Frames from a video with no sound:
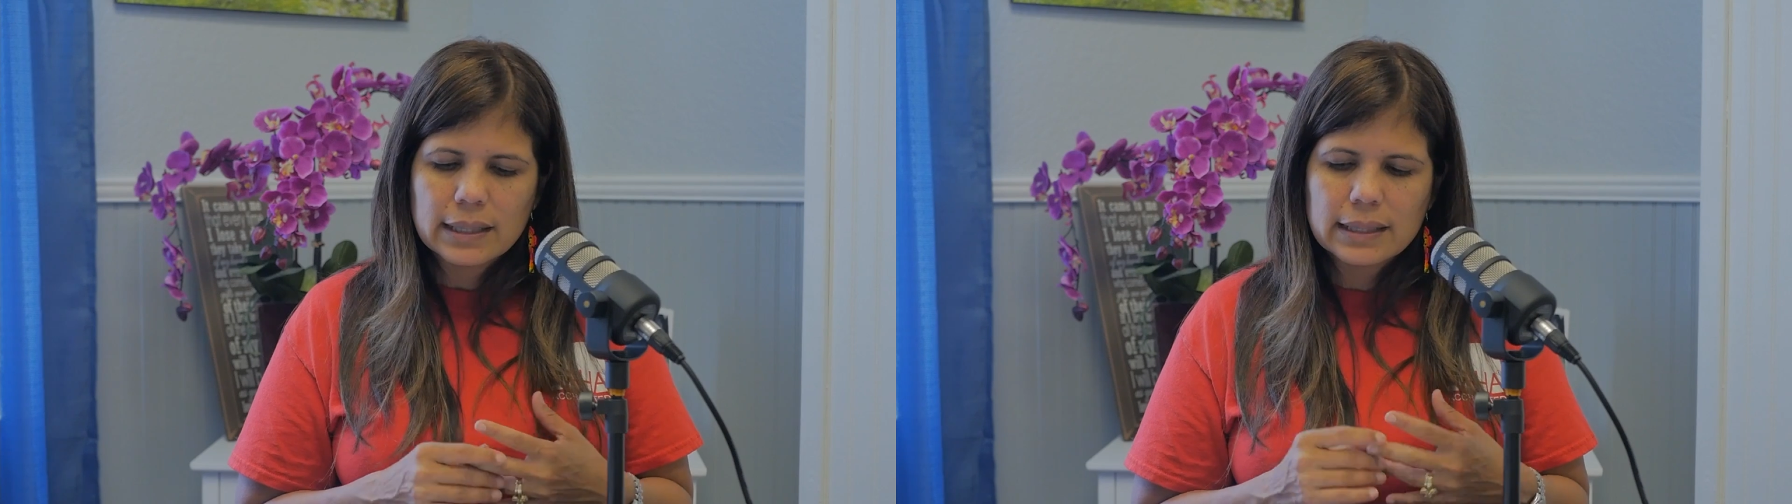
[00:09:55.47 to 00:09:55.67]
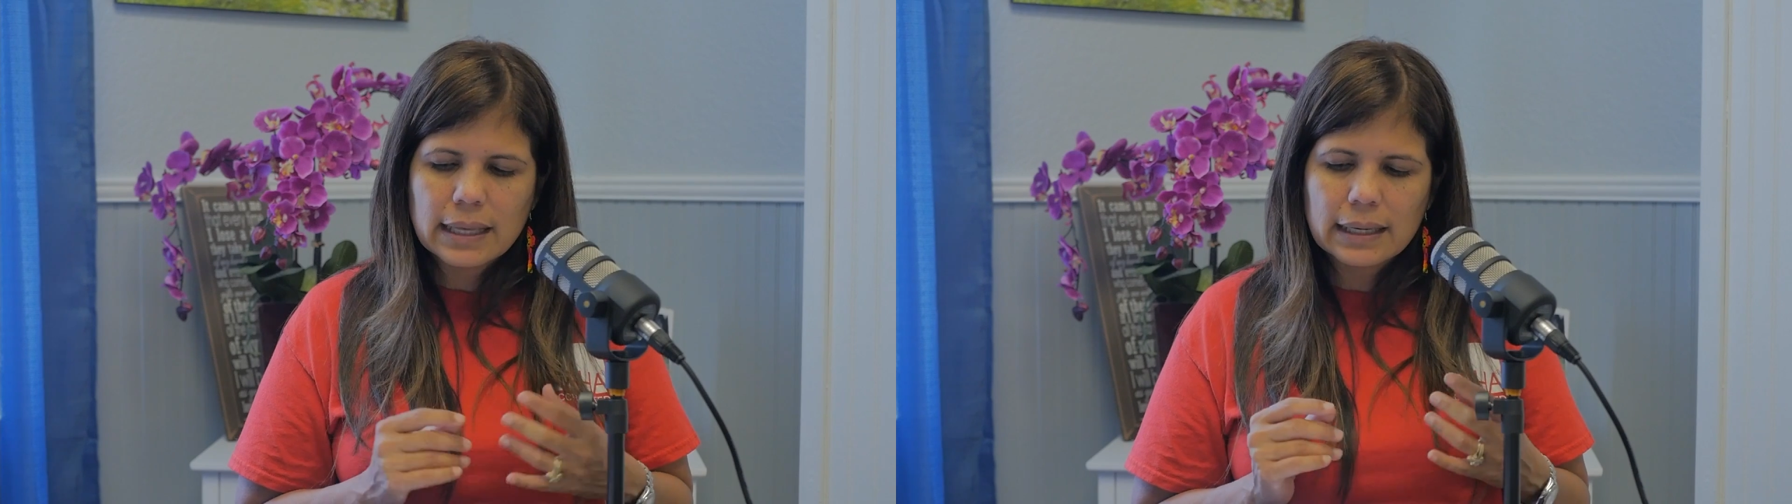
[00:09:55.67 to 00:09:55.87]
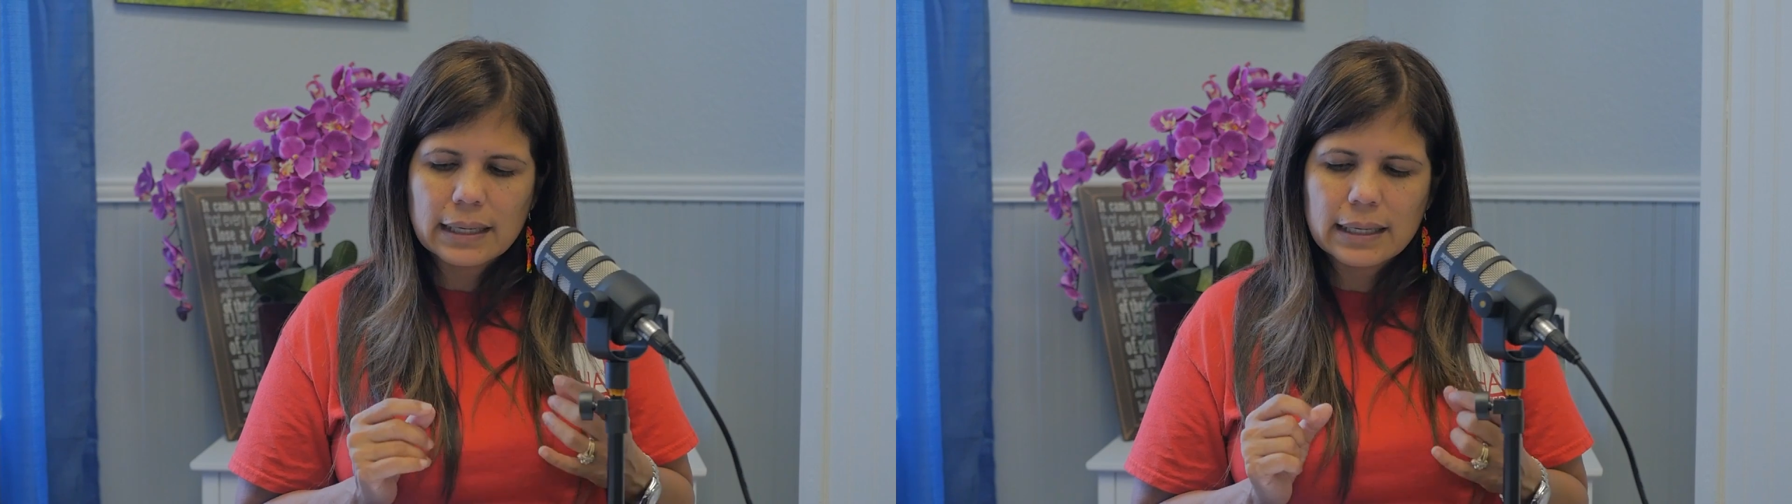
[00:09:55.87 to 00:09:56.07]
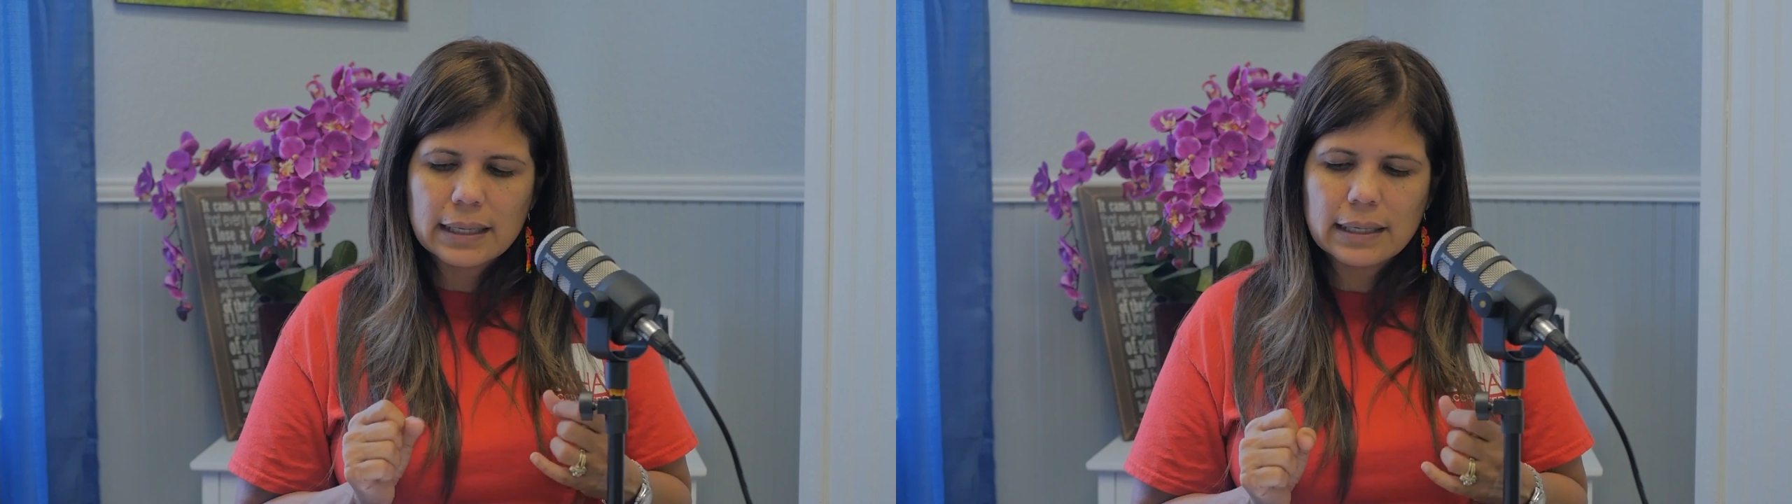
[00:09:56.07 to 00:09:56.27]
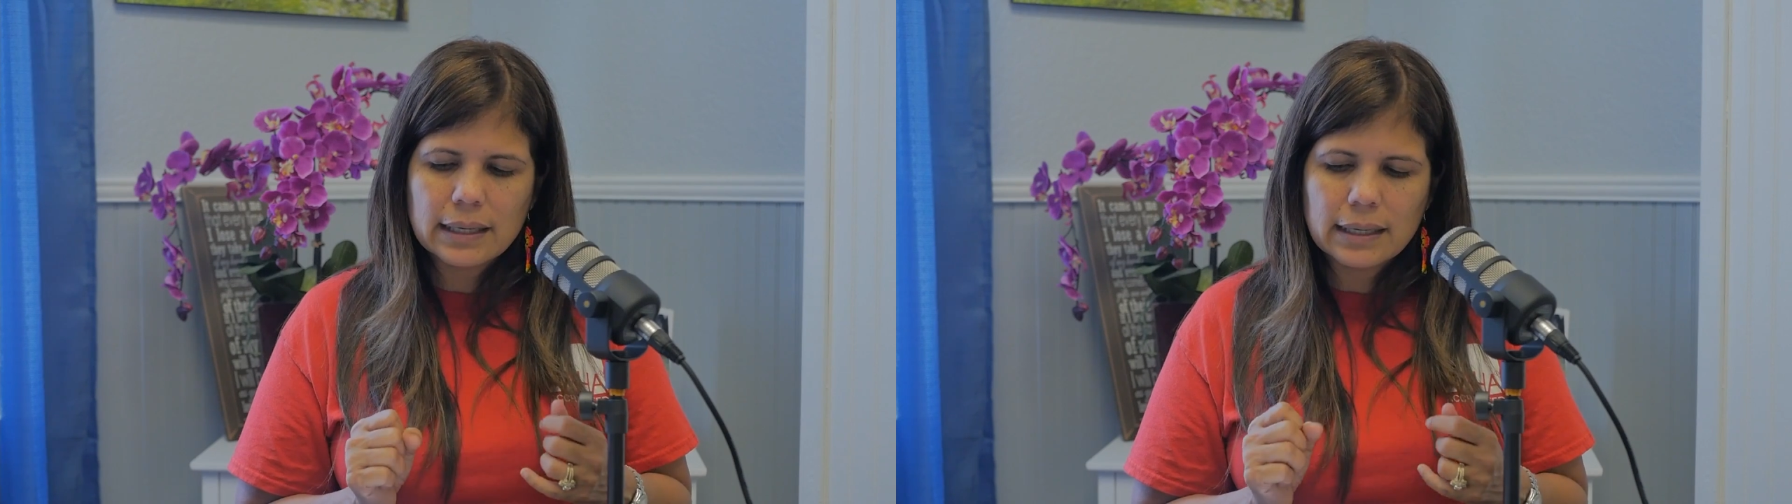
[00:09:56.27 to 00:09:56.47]
that
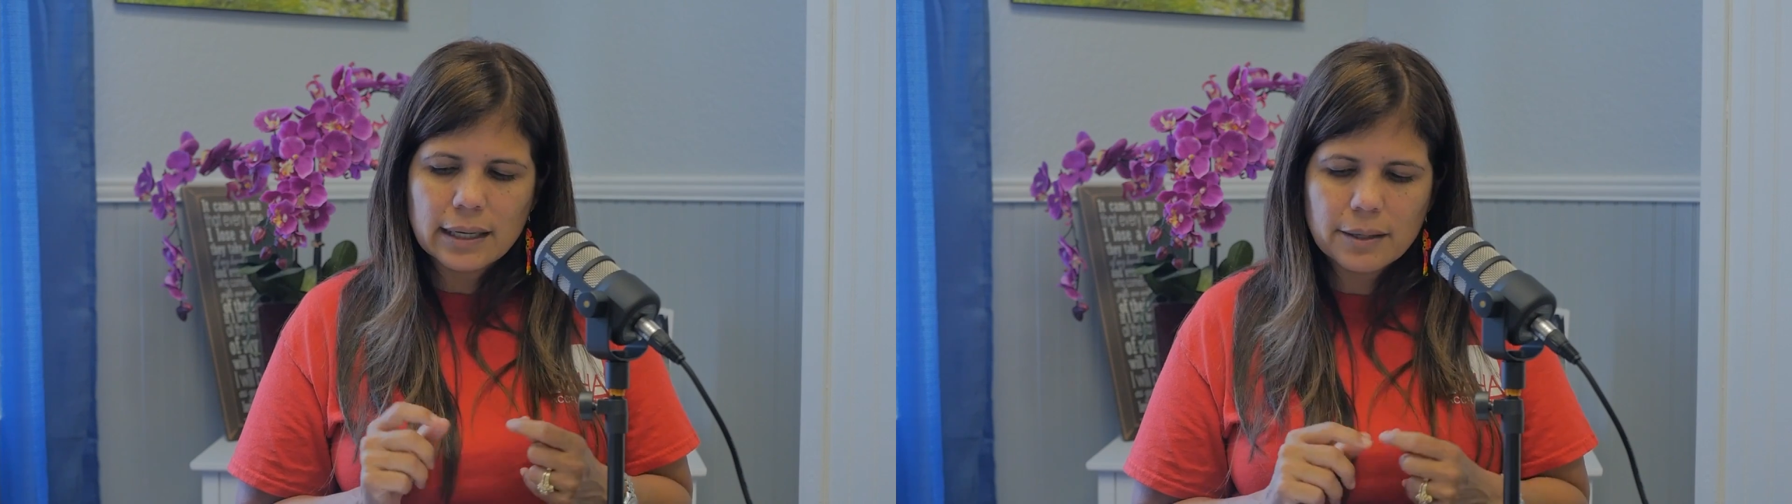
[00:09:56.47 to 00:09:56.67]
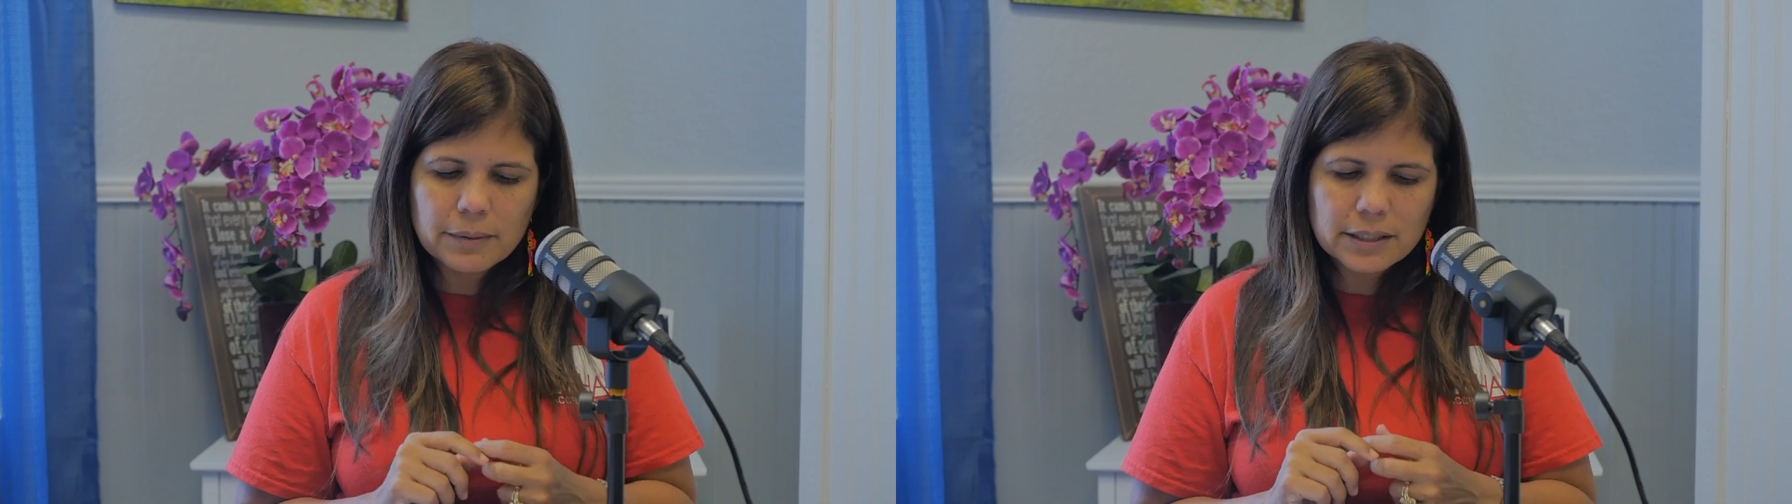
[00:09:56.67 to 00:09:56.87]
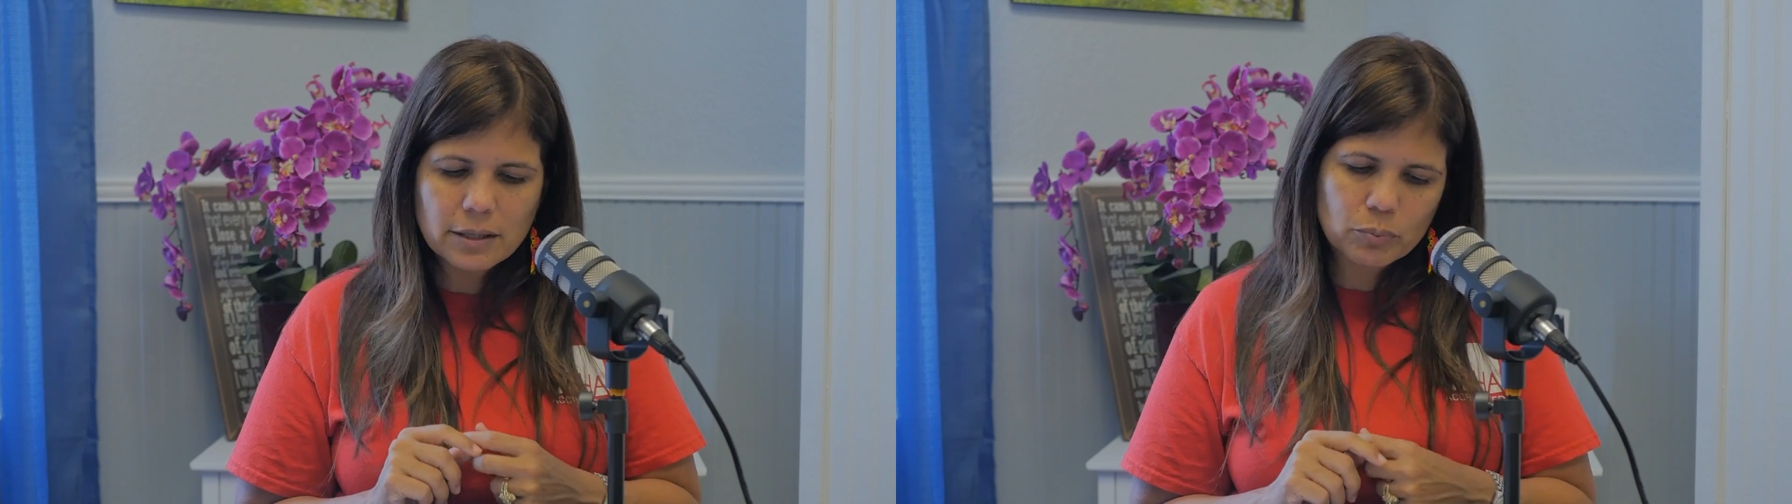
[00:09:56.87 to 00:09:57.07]
it inhibits the